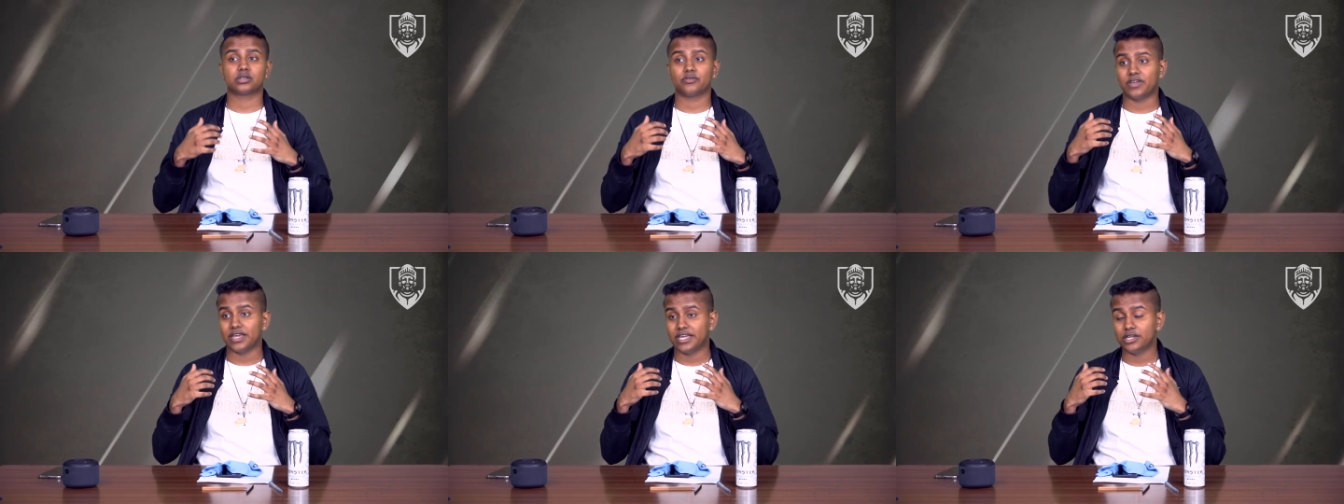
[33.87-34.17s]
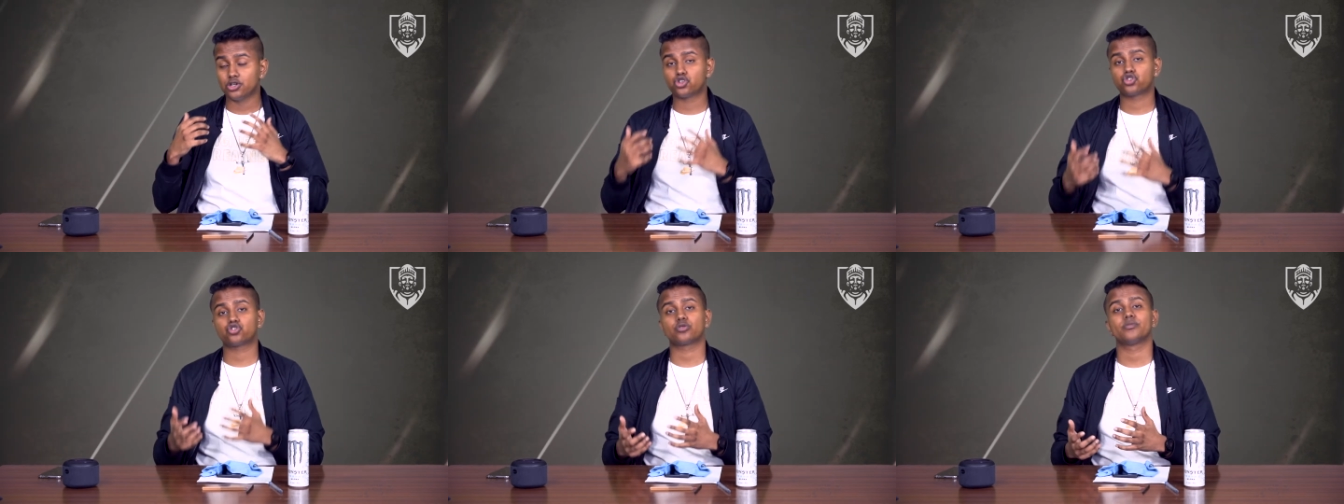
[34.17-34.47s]

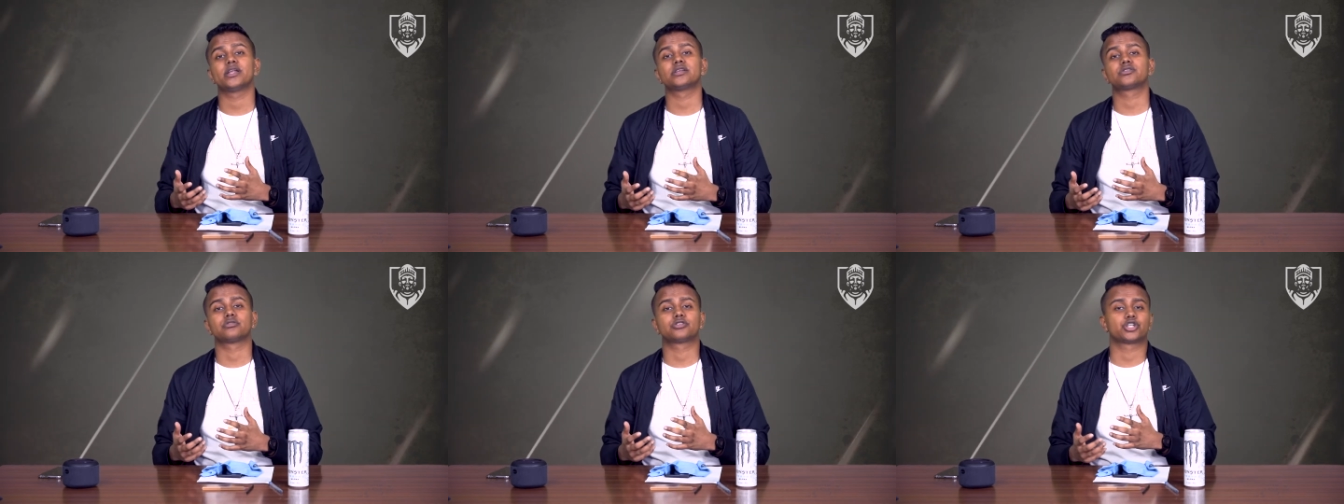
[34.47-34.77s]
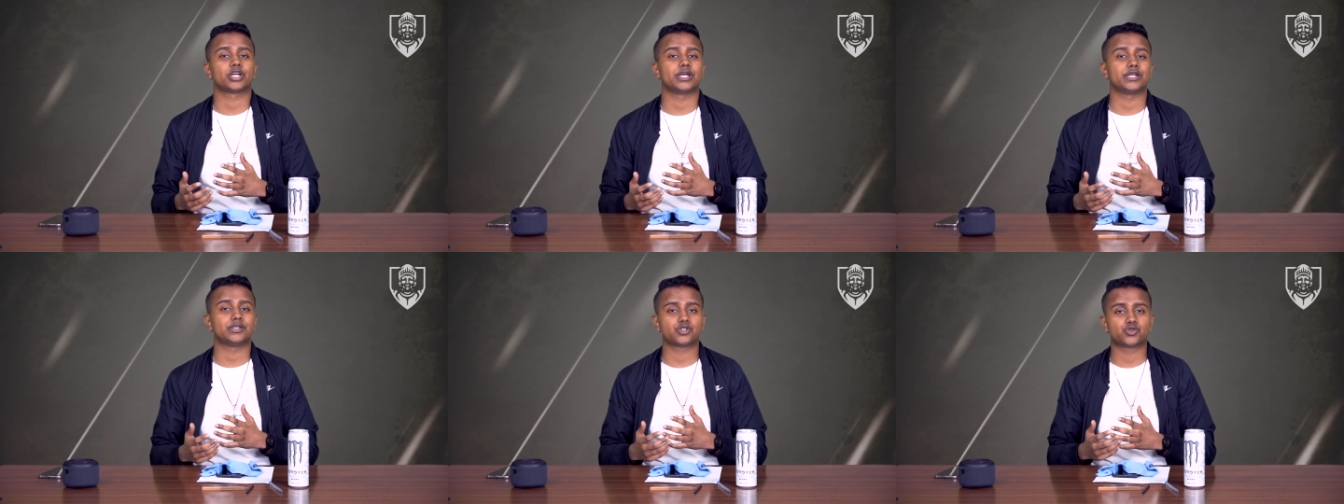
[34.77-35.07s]
instrumental
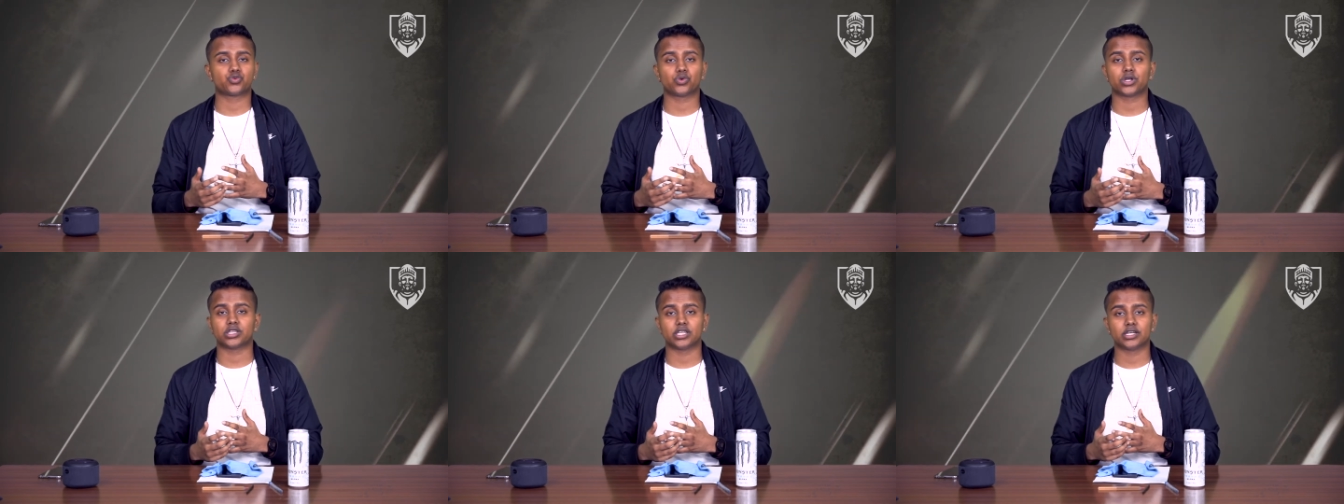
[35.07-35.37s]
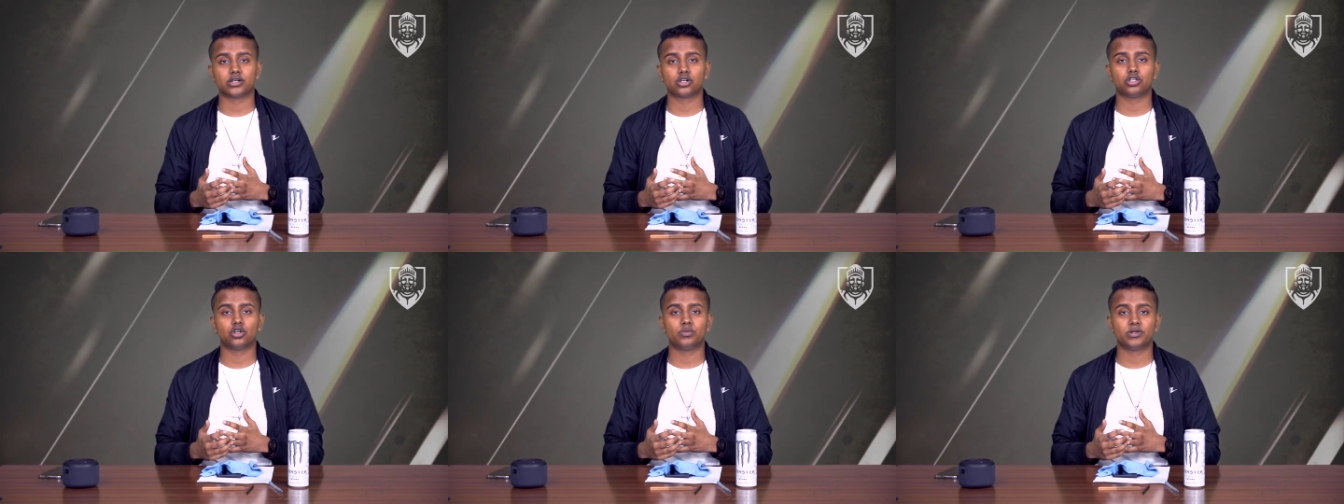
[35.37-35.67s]
changes within
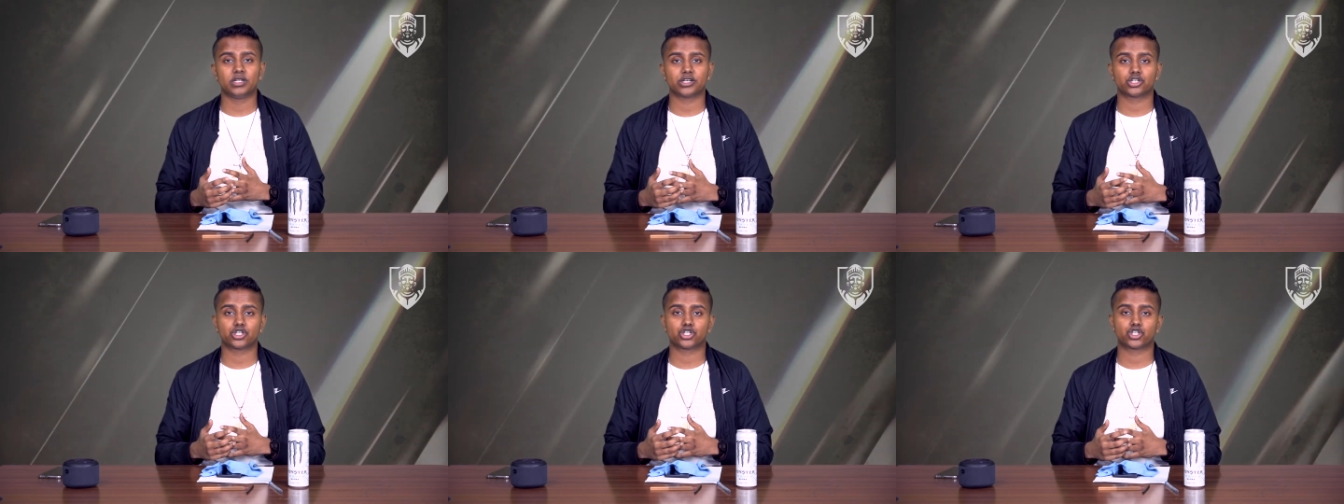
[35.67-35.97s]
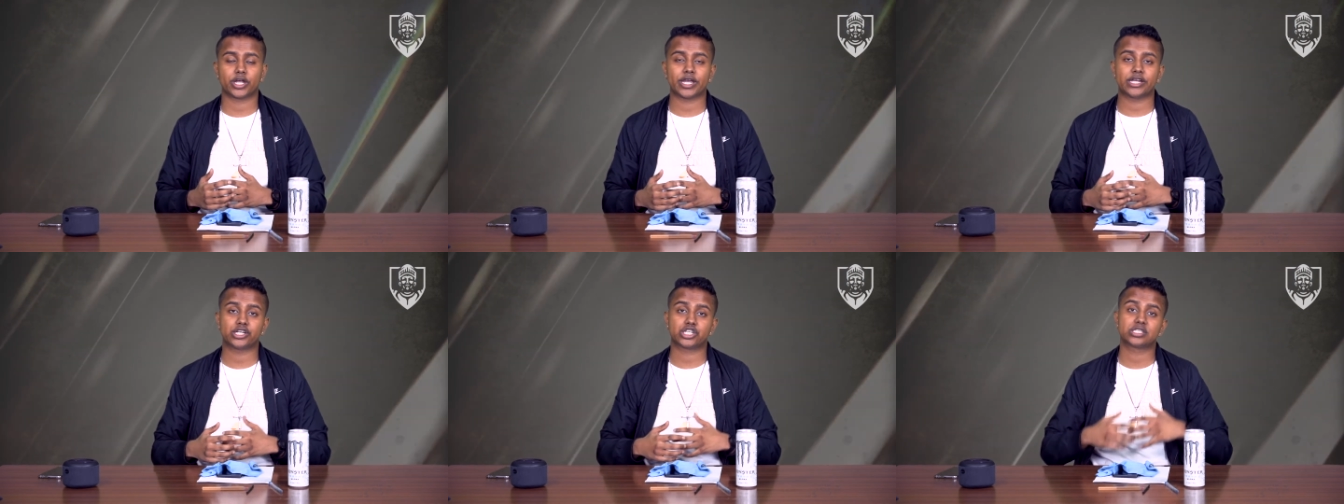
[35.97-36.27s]
global
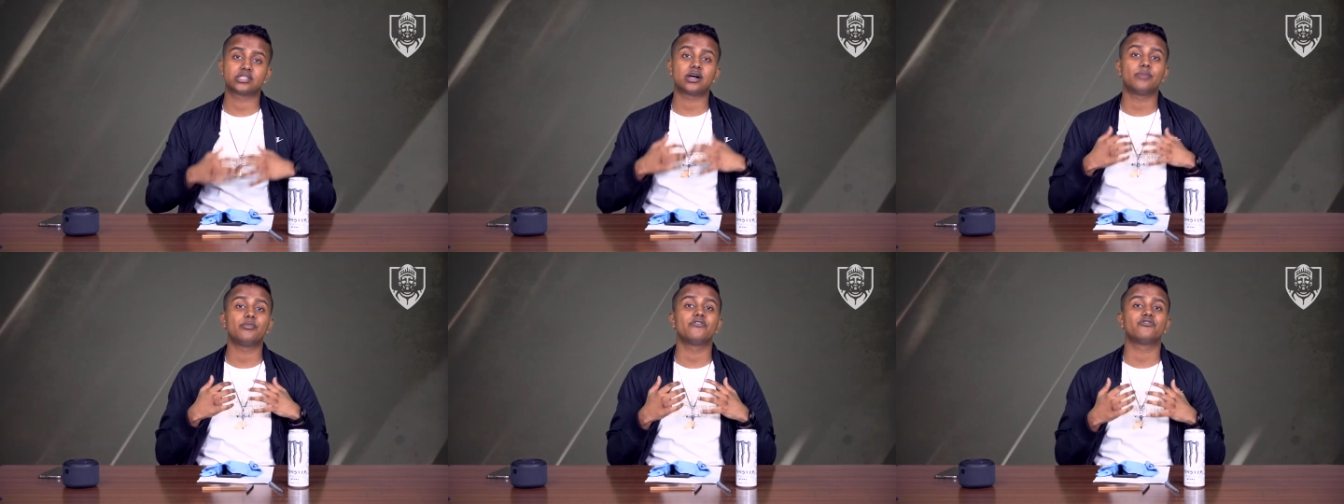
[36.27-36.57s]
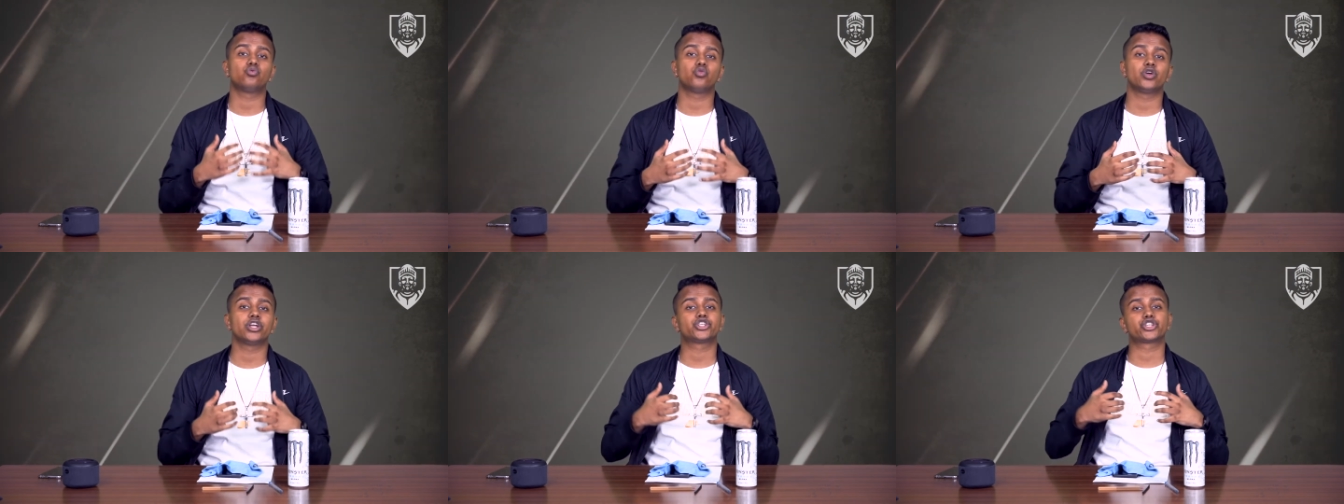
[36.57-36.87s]
exchange some of
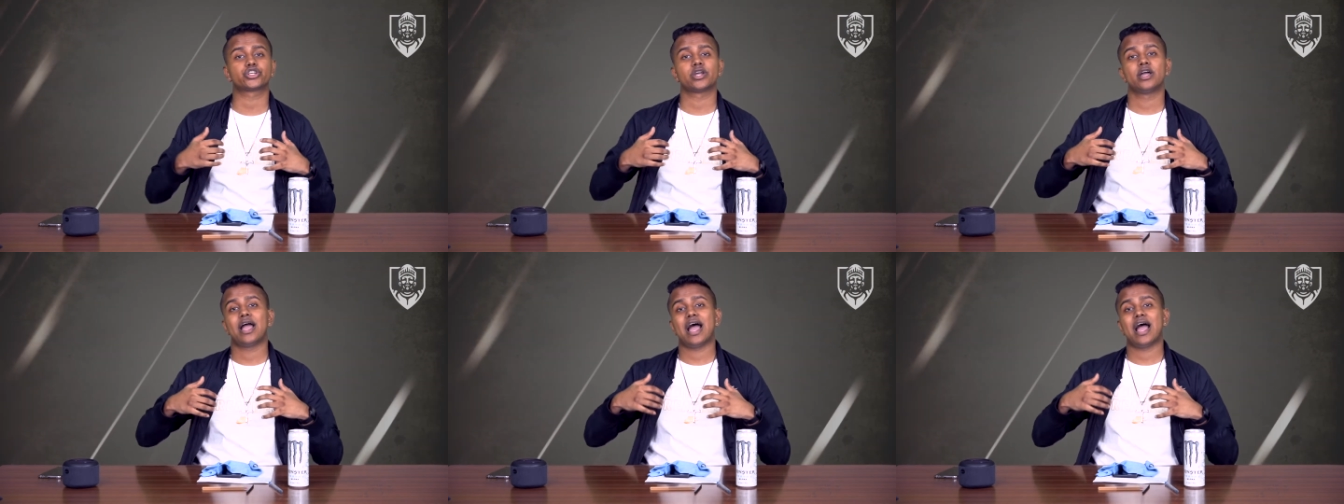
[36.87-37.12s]
which